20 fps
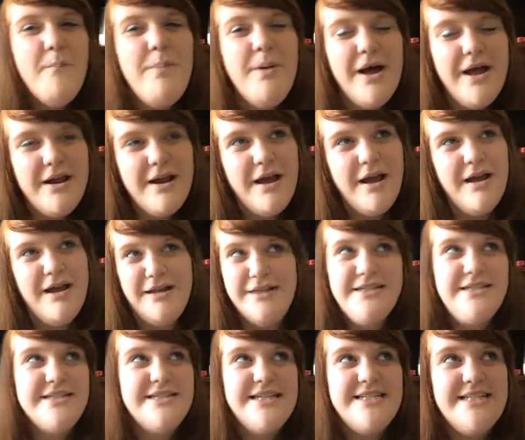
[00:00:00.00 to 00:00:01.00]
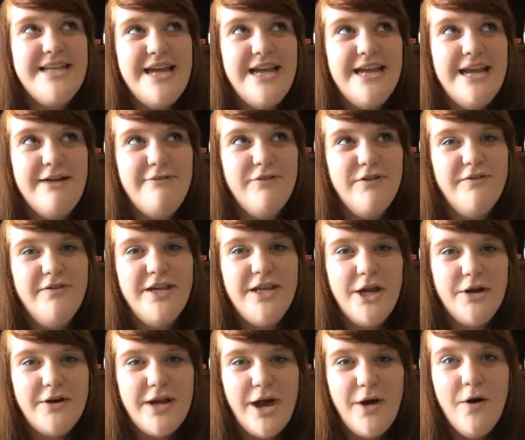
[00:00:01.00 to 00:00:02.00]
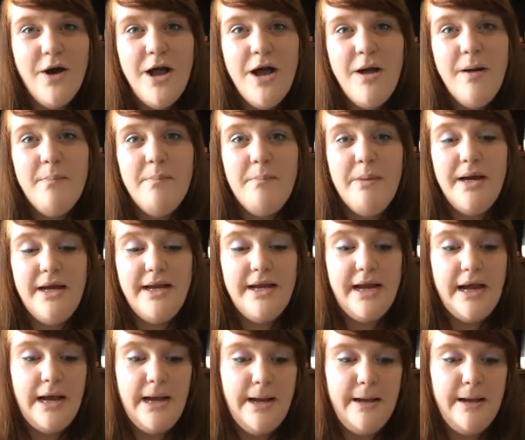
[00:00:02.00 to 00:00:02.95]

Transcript: But, because I say it in every video now, but